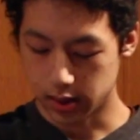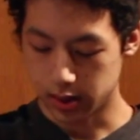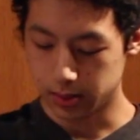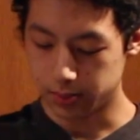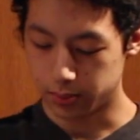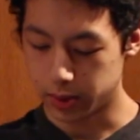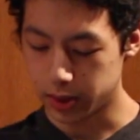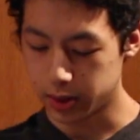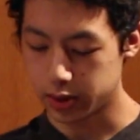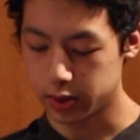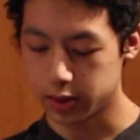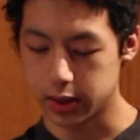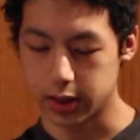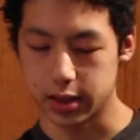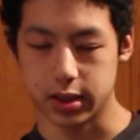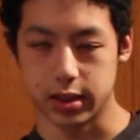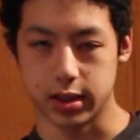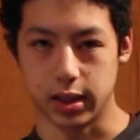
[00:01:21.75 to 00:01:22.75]
I'm pretty sure
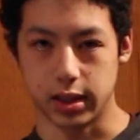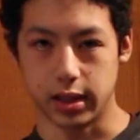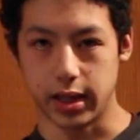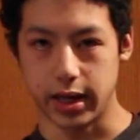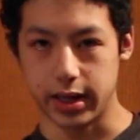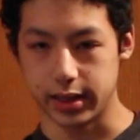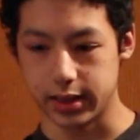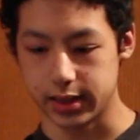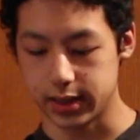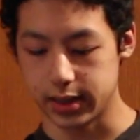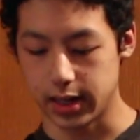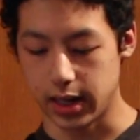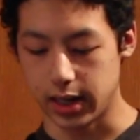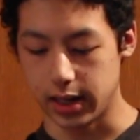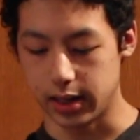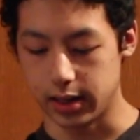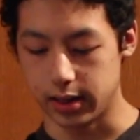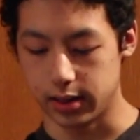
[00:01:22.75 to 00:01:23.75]
this is the light
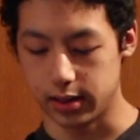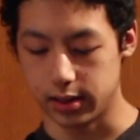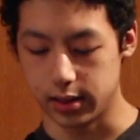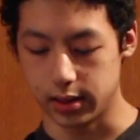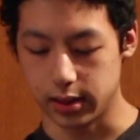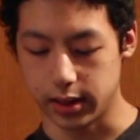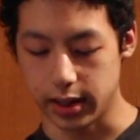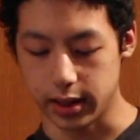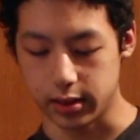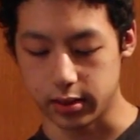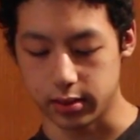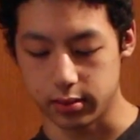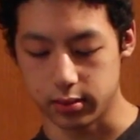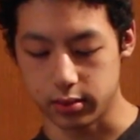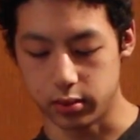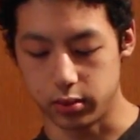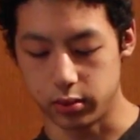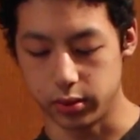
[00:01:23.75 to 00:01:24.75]
stand, the light
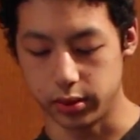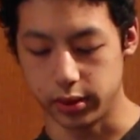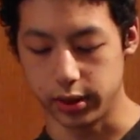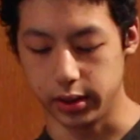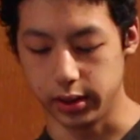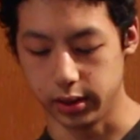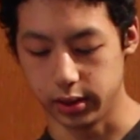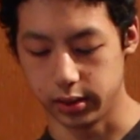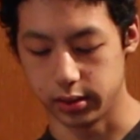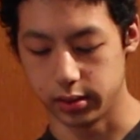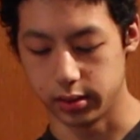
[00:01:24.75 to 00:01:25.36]
holder.